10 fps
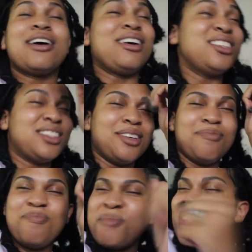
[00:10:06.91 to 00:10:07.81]
cause the
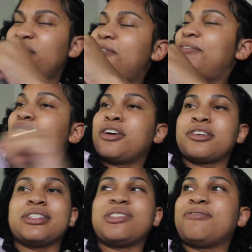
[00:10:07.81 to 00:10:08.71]

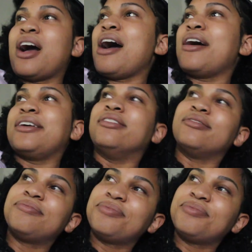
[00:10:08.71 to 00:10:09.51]
motherfucker is fine.